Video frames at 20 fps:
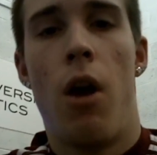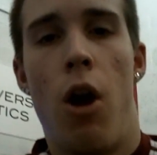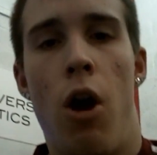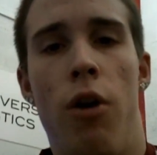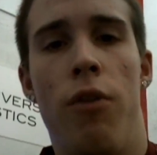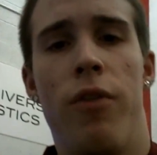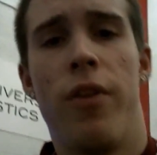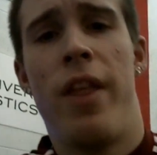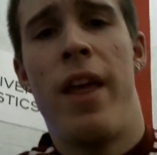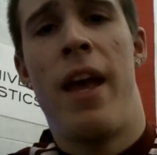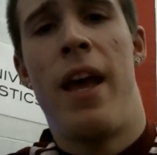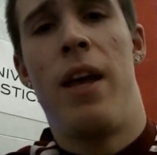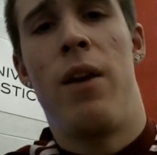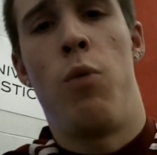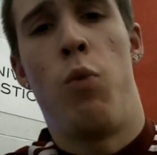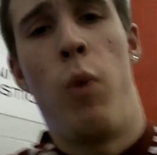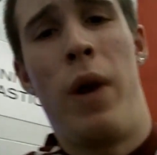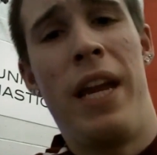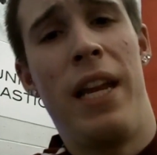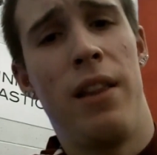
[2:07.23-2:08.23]
Over the
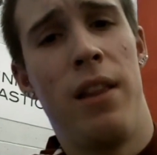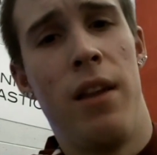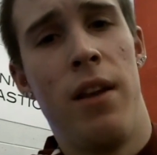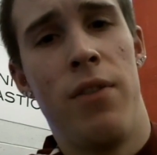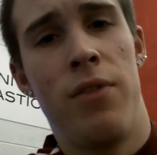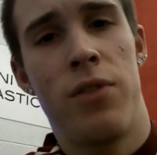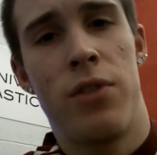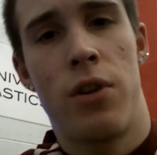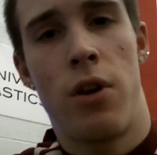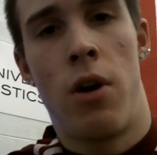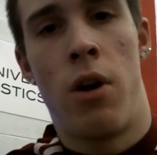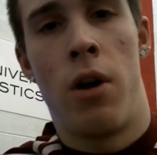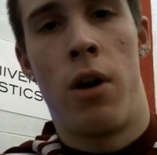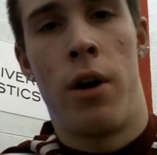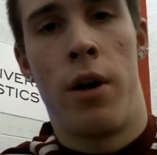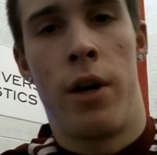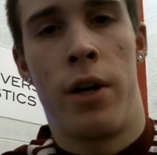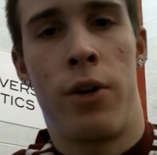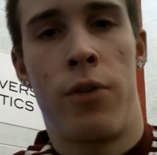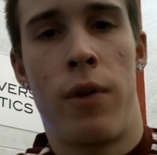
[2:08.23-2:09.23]
head weight lifts
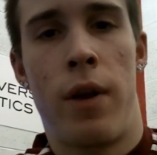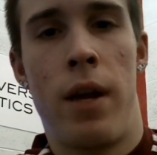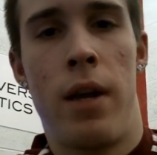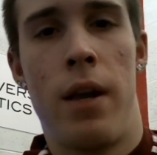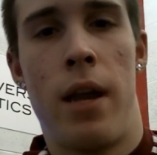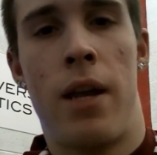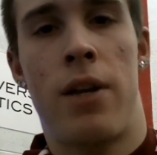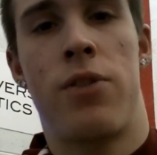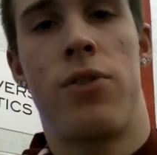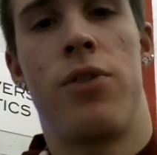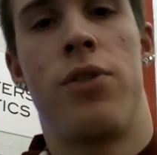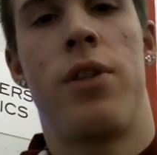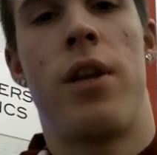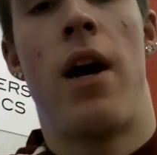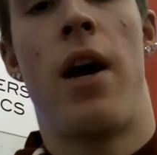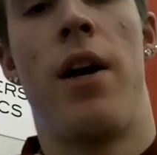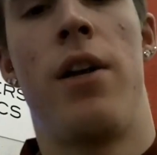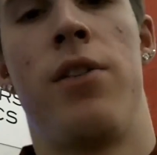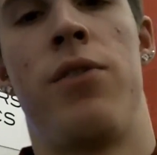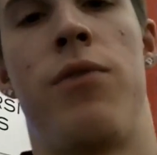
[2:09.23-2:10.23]
are a great
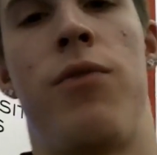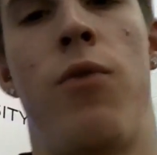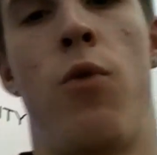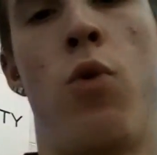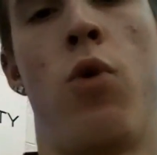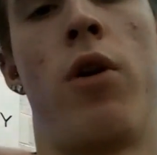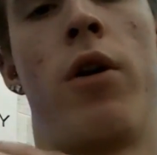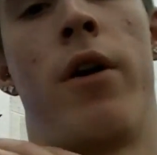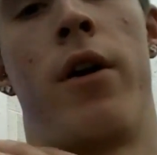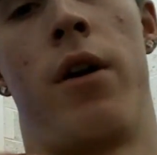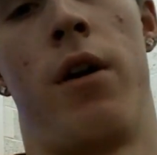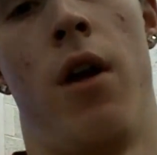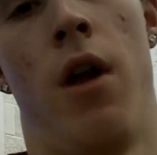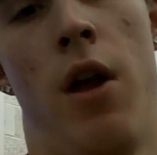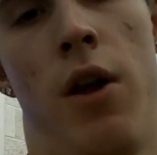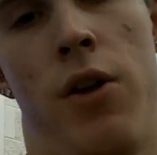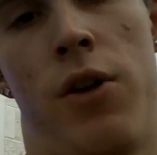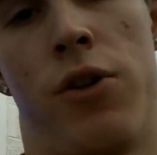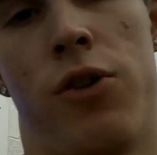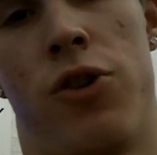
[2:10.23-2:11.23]
exercise for
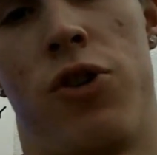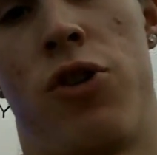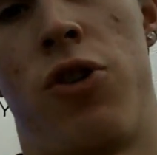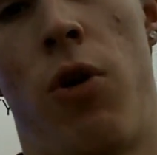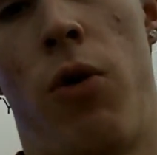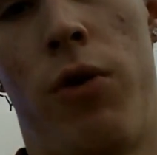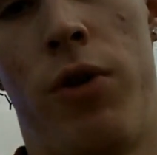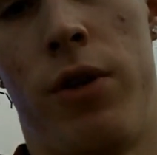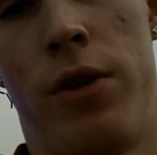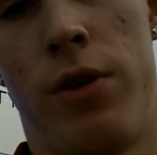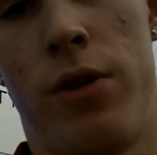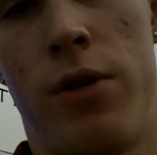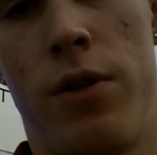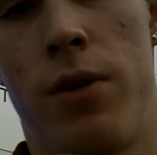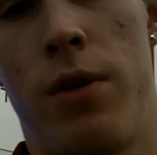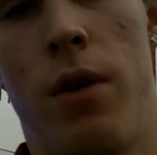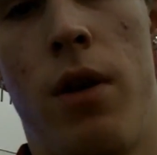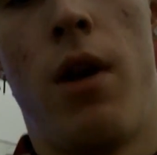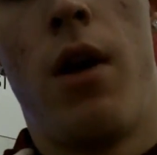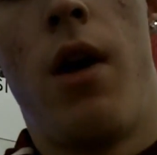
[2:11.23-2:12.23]
your
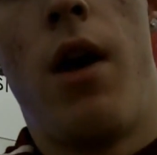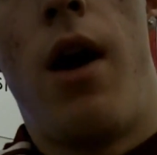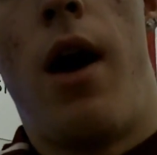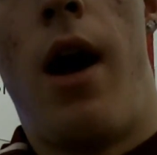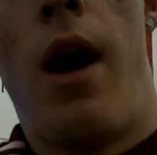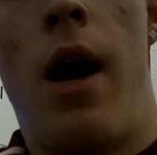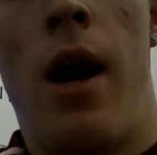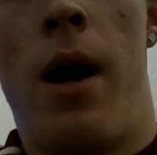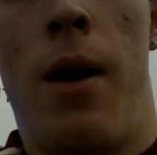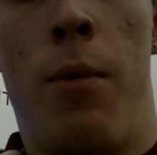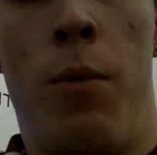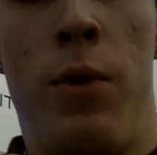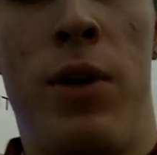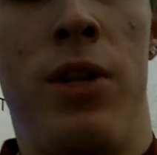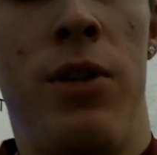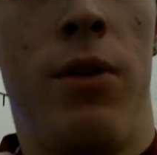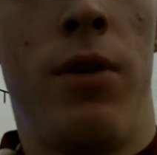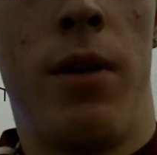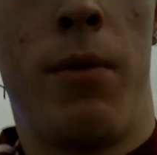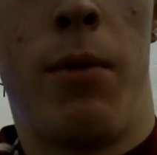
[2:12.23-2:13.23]
shoulders. We
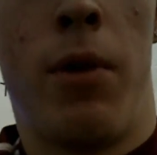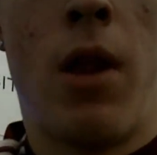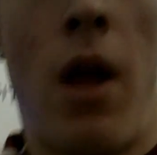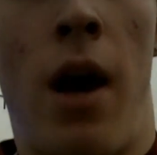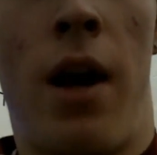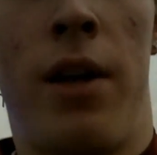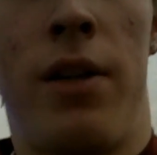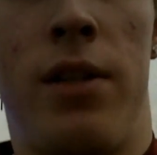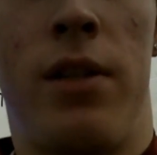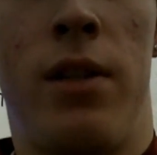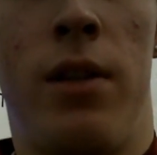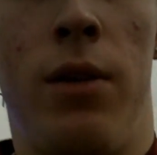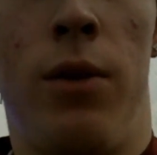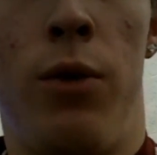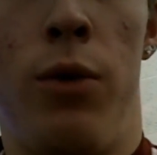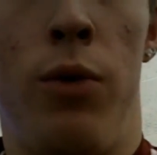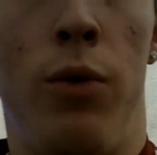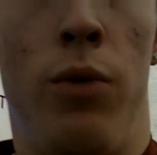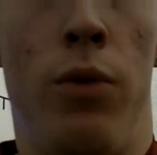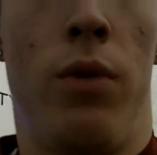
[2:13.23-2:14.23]
do them a lot
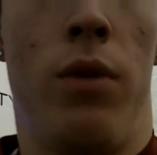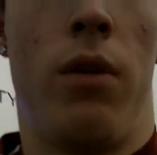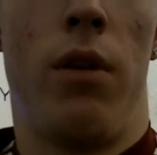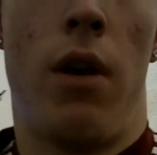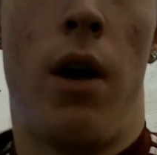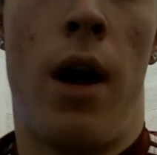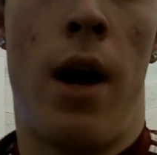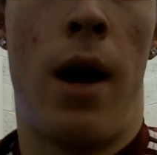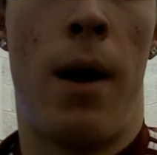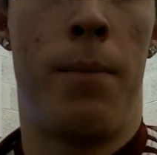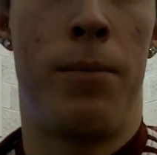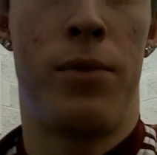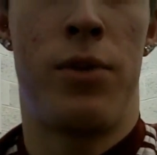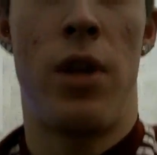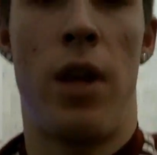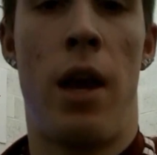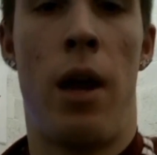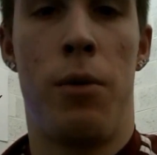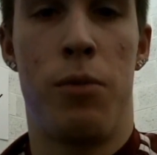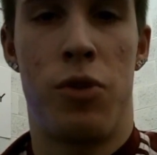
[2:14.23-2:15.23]
to
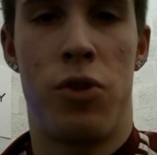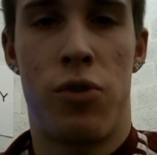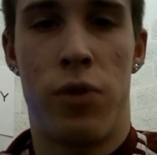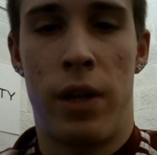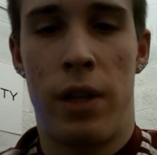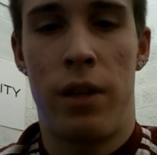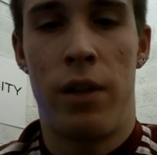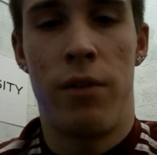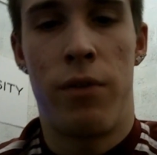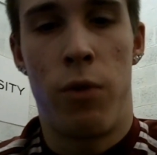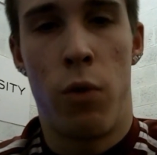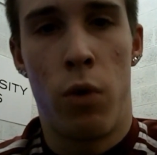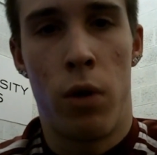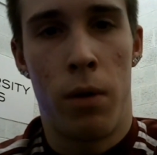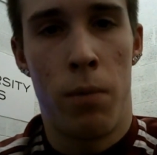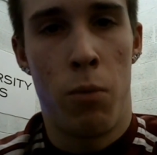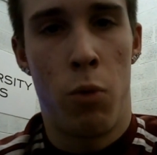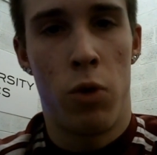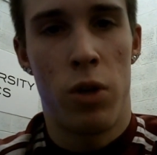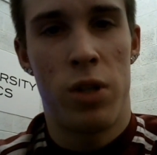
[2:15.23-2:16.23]
help strengthen for
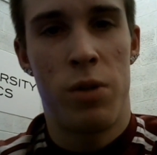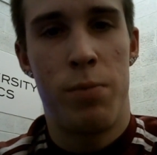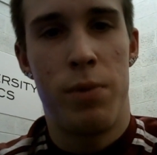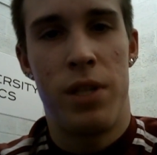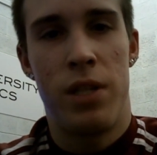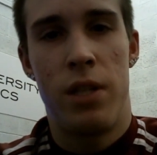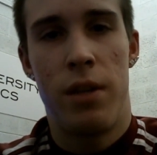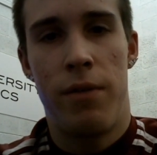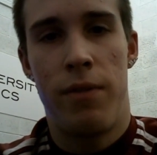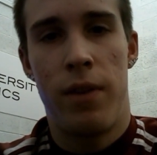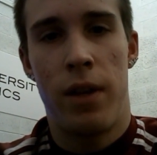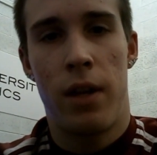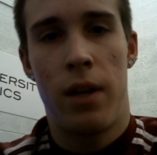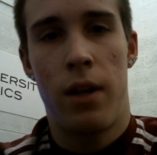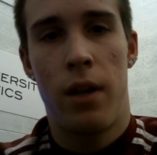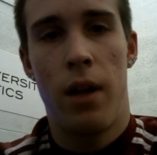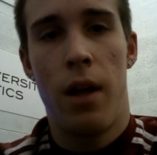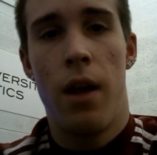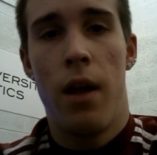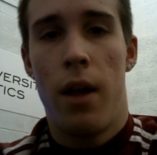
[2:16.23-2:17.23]
more
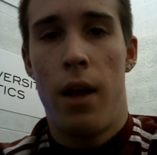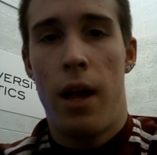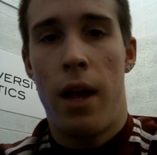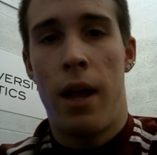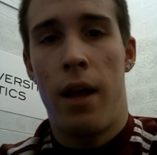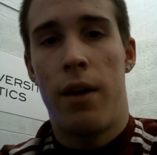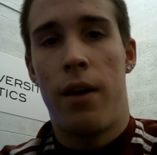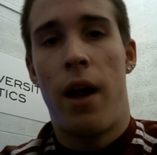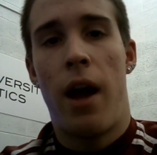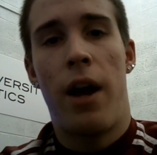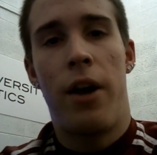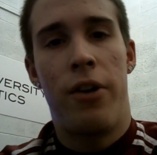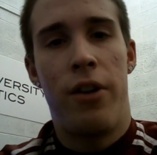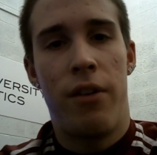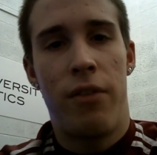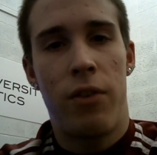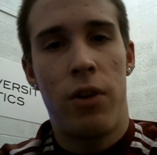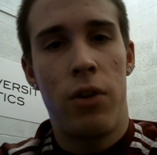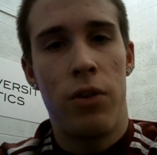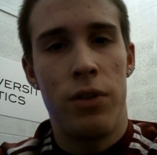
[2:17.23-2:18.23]
specific and higher
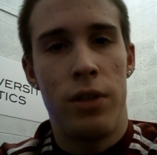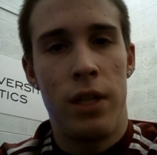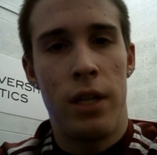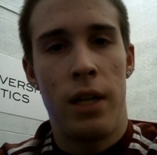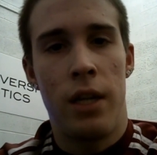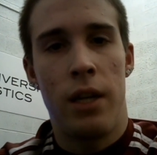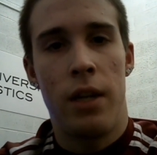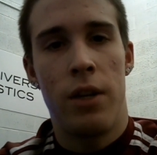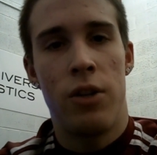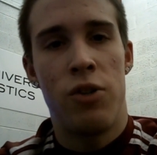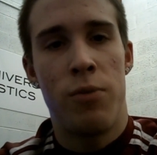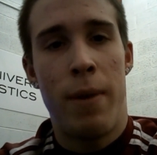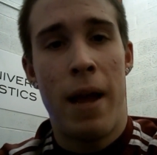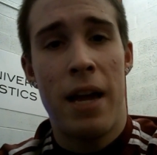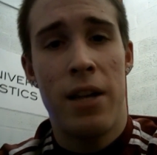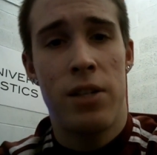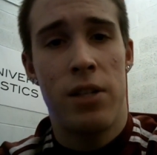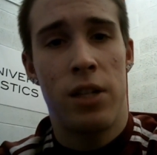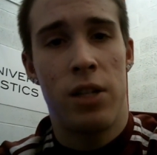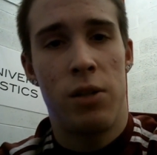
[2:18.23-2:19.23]
difficulty
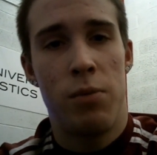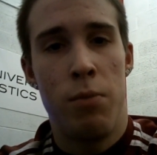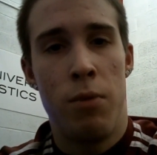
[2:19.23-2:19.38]
gymnastics